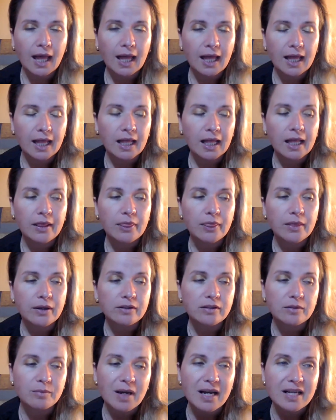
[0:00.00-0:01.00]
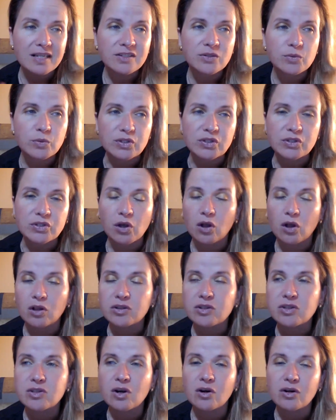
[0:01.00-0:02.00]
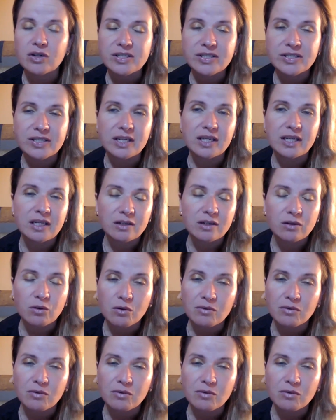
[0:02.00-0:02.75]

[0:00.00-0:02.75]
and the best results are seen